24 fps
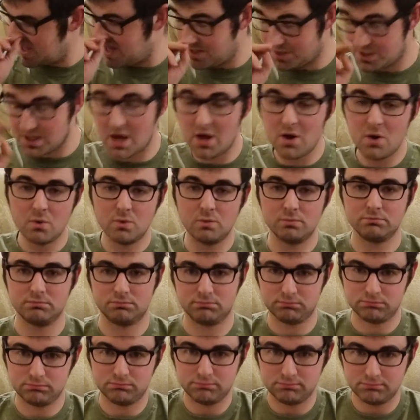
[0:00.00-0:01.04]
So
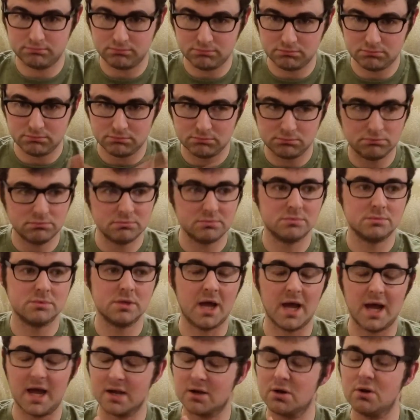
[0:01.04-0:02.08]

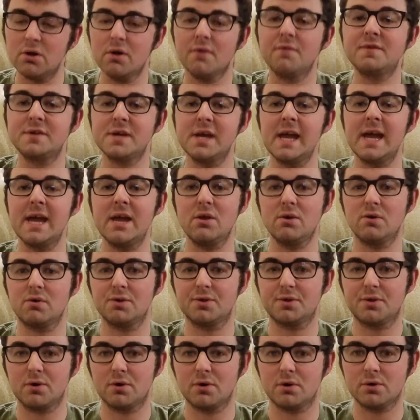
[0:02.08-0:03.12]
I'd love to hear your
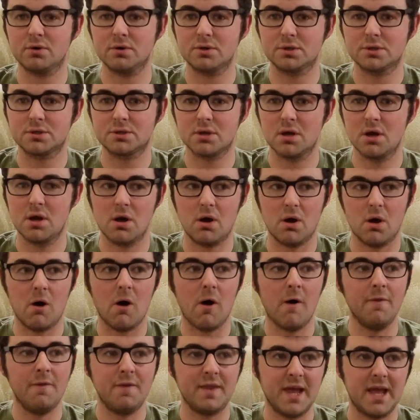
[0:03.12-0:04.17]
thoughts
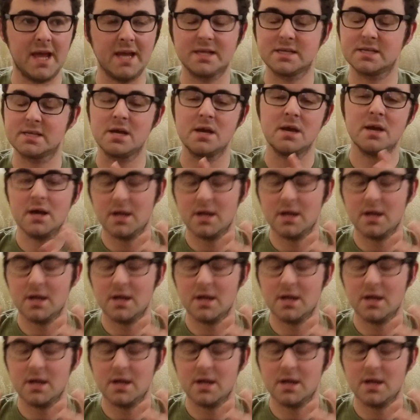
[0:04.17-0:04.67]
on this.